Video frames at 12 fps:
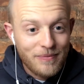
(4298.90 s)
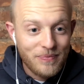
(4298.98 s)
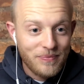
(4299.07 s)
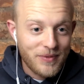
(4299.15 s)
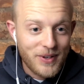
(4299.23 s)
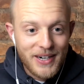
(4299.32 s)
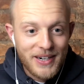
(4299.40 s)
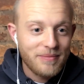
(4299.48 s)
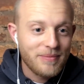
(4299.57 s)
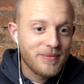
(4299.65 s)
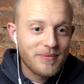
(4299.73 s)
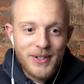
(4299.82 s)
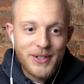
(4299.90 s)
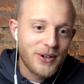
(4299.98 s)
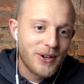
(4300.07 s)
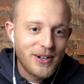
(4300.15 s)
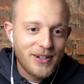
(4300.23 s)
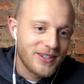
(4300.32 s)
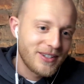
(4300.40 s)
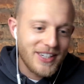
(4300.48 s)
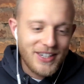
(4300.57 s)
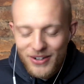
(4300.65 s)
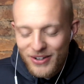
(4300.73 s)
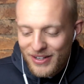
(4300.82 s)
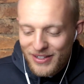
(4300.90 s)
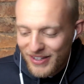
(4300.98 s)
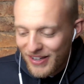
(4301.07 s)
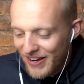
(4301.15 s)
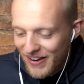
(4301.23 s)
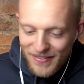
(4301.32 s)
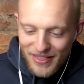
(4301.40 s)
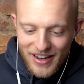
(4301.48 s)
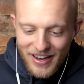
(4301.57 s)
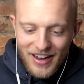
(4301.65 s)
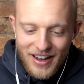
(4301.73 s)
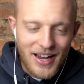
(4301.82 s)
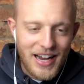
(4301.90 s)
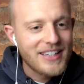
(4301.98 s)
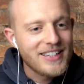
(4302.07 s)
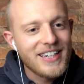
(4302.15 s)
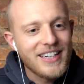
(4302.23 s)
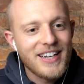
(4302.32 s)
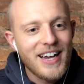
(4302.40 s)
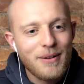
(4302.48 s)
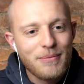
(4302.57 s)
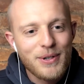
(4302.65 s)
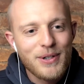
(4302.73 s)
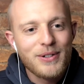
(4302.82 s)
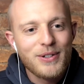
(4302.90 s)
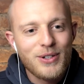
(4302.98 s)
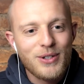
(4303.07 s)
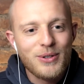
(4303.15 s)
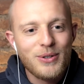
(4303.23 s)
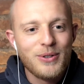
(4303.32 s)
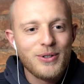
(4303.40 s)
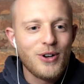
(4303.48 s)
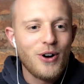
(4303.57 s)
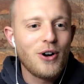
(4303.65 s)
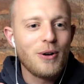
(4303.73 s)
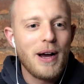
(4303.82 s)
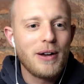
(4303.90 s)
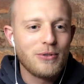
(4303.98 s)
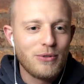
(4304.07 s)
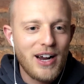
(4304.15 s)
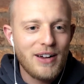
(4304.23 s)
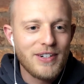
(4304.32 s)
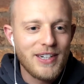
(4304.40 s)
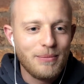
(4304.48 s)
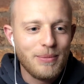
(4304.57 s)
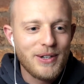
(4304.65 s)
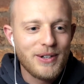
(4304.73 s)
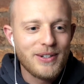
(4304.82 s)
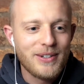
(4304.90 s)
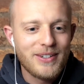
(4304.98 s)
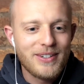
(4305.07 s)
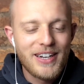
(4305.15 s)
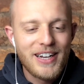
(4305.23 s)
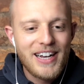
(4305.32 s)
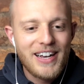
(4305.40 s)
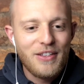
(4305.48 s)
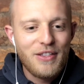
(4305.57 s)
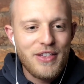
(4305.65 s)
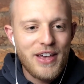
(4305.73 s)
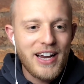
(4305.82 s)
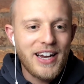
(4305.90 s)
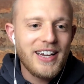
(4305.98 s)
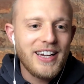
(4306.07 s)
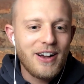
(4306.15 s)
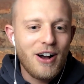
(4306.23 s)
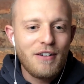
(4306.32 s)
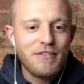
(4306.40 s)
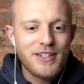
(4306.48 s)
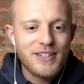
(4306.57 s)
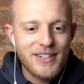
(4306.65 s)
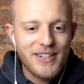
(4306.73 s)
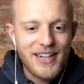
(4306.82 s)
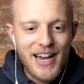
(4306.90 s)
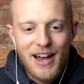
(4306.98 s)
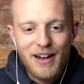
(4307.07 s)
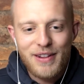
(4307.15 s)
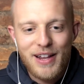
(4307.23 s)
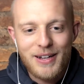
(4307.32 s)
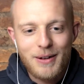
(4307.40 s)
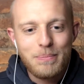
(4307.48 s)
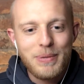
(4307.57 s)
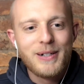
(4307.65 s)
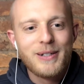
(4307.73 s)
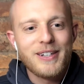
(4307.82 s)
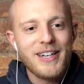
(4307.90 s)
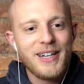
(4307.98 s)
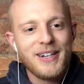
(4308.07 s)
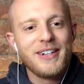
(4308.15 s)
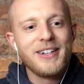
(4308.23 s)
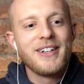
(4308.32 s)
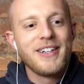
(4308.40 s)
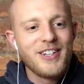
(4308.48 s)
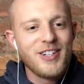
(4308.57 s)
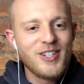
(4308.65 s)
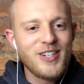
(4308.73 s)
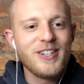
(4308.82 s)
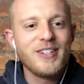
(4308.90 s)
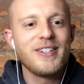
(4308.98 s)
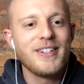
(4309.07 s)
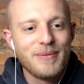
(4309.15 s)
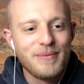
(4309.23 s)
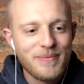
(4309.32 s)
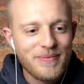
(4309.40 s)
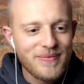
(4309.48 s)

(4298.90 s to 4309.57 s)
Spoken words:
yeah? The sea turtles, as an example to talk about gravity, because they obviously have a built-in system,